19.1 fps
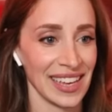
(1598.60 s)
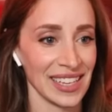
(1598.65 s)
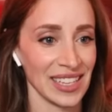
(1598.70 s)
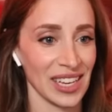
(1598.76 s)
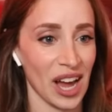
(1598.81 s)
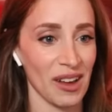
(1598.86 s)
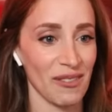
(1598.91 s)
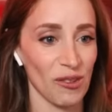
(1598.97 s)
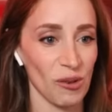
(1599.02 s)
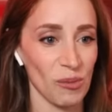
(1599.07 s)

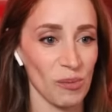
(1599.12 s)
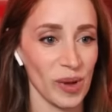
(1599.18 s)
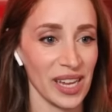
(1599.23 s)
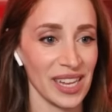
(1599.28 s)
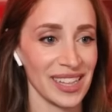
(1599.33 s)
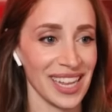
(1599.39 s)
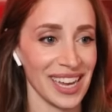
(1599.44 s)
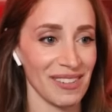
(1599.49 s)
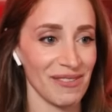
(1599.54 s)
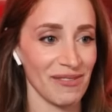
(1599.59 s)
God
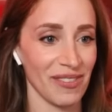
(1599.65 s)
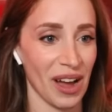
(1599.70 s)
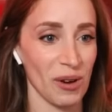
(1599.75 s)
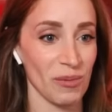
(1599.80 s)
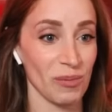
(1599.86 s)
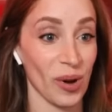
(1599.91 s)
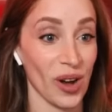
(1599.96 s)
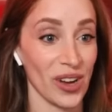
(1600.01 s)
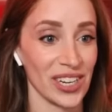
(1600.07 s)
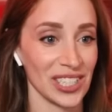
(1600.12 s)
forbid they found
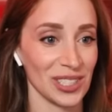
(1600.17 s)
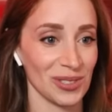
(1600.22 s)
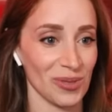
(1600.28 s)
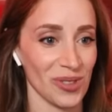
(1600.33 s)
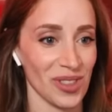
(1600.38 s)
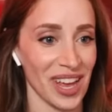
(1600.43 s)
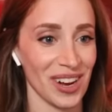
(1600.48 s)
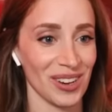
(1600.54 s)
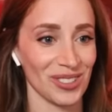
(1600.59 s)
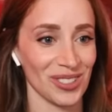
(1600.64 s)
bodies with
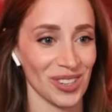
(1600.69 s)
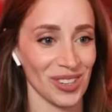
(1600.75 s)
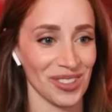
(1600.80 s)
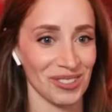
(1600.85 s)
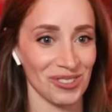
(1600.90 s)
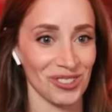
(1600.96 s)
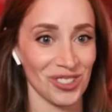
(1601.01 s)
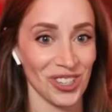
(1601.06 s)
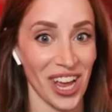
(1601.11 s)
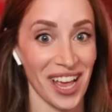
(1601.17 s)
hairs on their
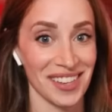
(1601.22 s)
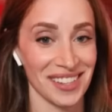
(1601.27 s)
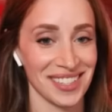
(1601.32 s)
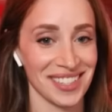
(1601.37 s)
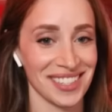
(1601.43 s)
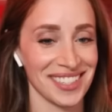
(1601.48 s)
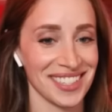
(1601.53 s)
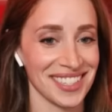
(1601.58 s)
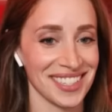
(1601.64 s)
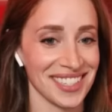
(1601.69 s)

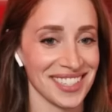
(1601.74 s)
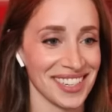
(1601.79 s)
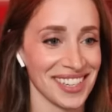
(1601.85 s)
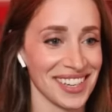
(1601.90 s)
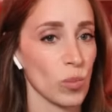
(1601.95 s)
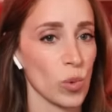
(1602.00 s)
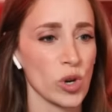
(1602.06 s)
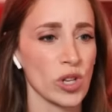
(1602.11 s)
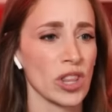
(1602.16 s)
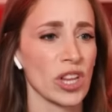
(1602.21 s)
chests.
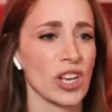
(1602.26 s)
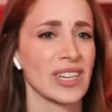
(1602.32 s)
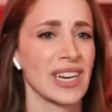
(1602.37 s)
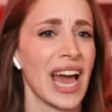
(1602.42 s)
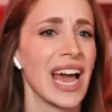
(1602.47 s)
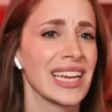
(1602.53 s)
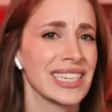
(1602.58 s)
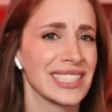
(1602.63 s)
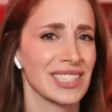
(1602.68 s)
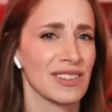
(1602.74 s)
Wouldn't look
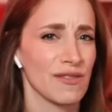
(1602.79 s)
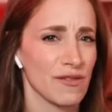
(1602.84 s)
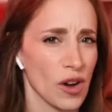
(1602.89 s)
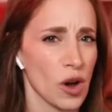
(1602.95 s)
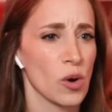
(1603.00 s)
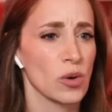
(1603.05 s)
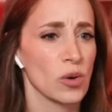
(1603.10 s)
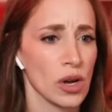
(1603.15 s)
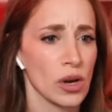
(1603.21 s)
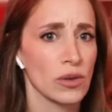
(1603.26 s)
nice in
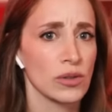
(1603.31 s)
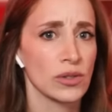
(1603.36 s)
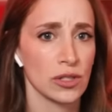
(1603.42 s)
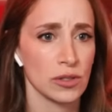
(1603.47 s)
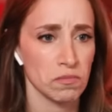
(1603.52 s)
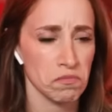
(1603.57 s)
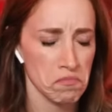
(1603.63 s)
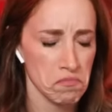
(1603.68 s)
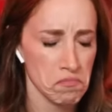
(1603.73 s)
photos.